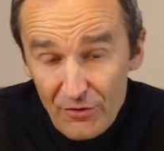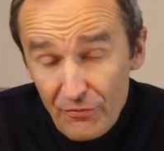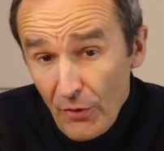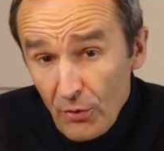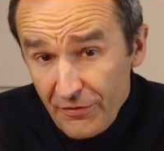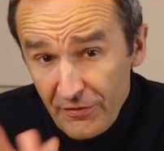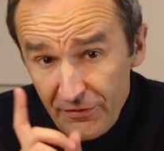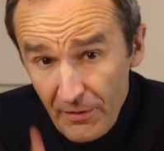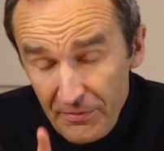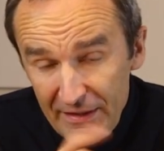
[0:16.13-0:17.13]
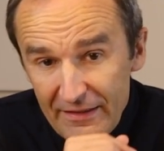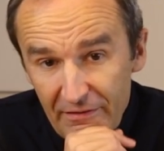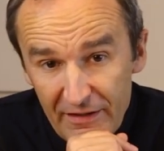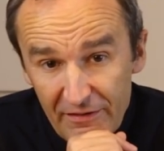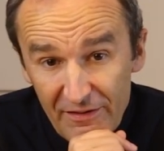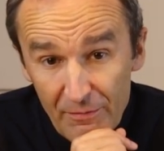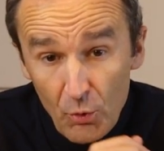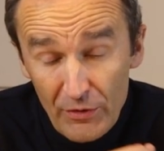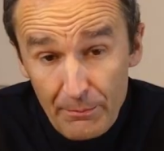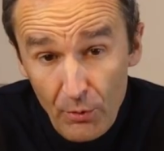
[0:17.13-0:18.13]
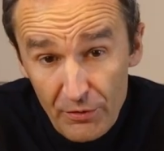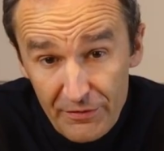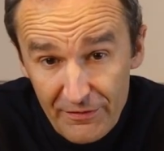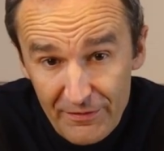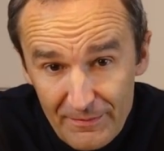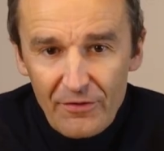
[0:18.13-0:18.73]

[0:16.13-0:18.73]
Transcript: to focus on something it thinks is more important.